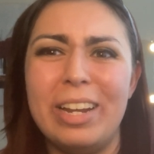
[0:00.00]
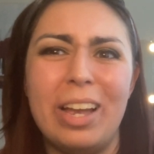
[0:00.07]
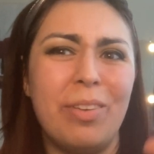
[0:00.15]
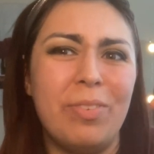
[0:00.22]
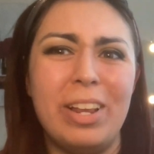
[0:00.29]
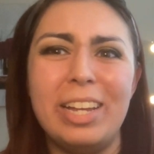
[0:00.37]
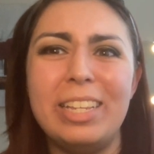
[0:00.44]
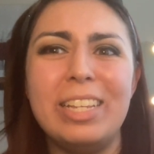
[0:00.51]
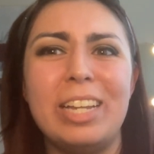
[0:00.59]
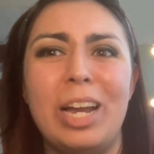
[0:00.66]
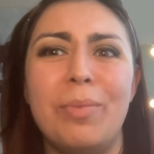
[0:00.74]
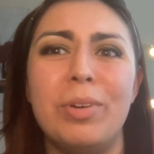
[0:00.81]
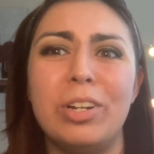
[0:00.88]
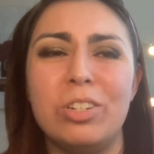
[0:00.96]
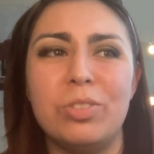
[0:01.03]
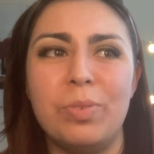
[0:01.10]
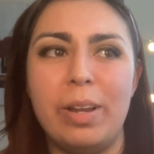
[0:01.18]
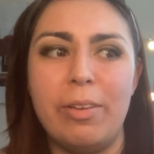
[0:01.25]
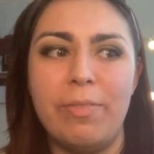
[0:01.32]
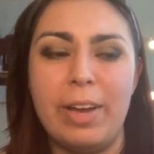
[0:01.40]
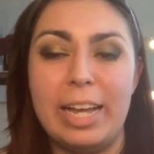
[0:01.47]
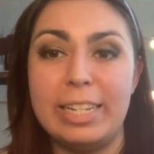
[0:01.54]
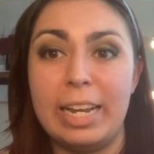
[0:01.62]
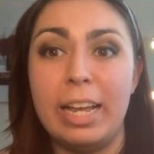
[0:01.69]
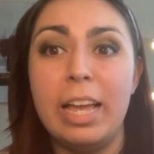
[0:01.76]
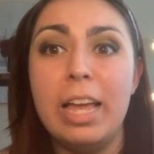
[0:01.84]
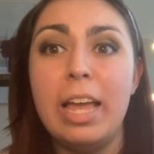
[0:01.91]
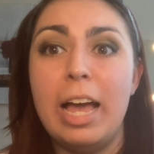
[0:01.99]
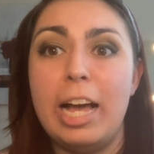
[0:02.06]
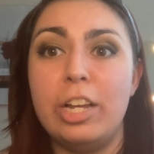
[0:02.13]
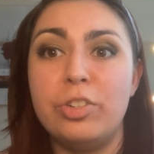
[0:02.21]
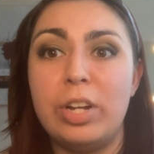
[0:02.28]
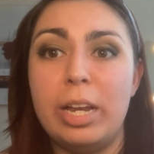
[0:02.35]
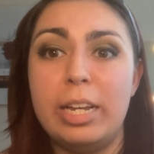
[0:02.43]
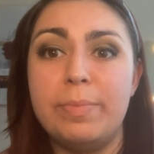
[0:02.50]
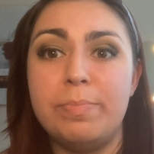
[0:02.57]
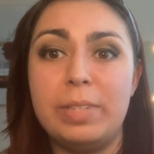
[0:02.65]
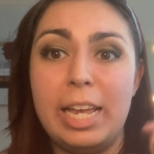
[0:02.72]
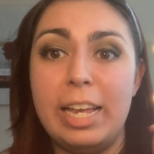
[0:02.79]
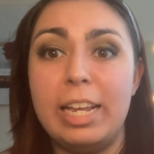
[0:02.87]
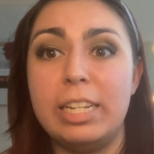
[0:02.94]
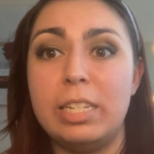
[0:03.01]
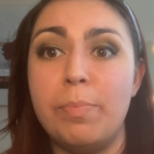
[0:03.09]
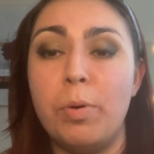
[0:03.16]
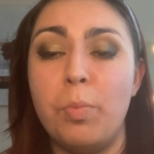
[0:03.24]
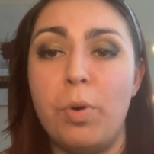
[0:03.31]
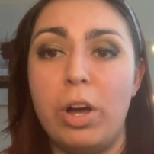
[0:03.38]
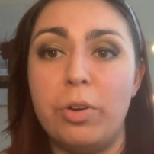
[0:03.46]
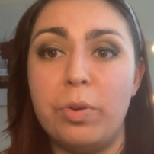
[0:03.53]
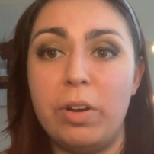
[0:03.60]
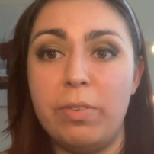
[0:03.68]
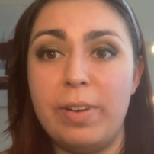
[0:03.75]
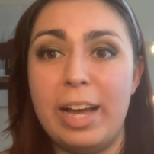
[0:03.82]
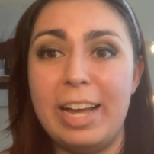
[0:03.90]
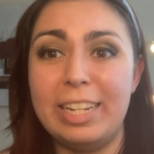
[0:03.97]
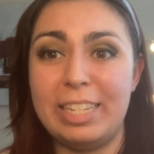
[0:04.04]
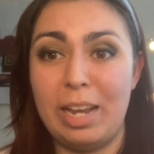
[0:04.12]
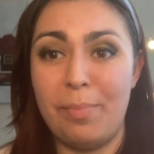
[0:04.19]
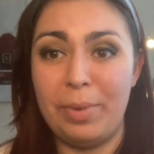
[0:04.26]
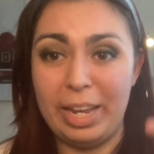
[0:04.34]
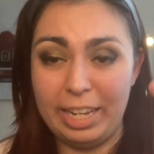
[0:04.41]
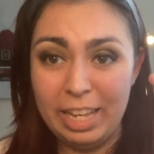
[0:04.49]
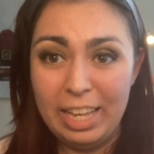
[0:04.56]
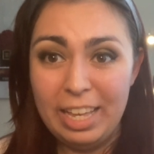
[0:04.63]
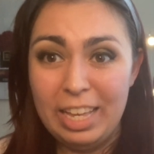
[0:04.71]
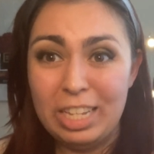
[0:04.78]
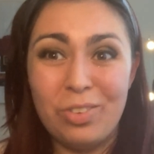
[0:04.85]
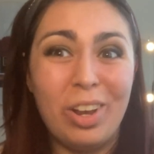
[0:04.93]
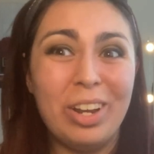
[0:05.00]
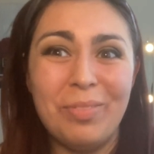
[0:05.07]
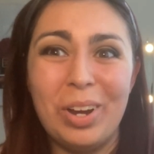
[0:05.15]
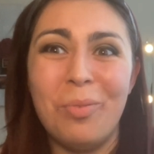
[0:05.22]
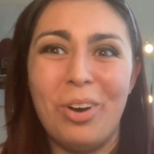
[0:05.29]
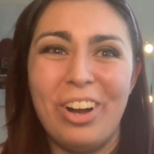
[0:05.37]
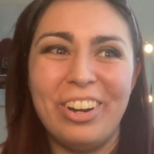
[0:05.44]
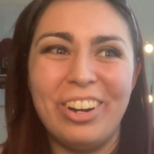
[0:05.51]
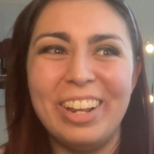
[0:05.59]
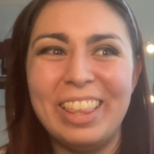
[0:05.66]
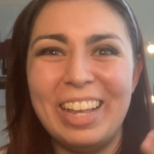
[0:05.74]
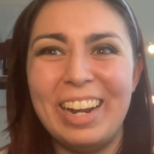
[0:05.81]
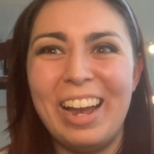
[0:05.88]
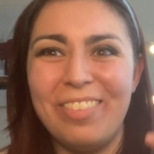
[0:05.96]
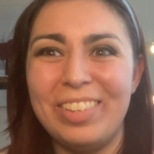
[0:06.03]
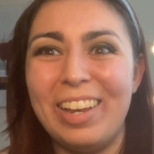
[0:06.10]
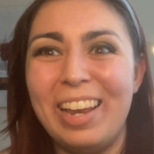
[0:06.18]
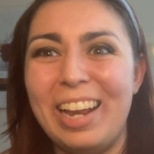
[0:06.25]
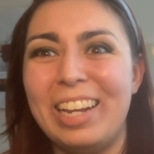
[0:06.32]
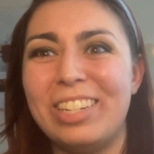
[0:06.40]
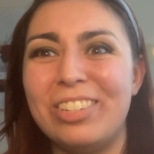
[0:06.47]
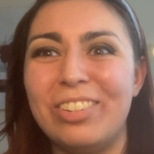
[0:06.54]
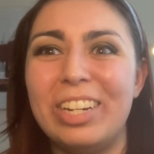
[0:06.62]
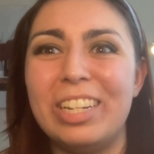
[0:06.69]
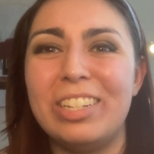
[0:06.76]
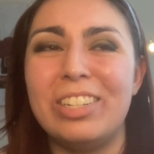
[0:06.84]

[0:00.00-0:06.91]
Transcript: I feel like the timer goes really fast. Like I'll try taking a sip of water real fast and I'm like swallowing my water and then I have to answer it.